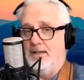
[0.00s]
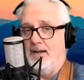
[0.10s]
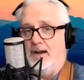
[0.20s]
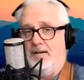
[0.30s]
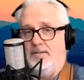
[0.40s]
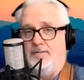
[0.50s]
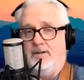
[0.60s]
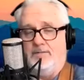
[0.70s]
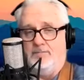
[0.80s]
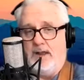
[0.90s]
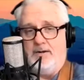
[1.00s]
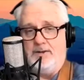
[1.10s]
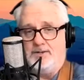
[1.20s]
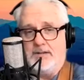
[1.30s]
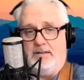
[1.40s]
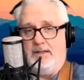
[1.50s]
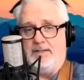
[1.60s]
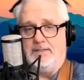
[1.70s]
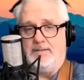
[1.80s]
of Mary Shelley's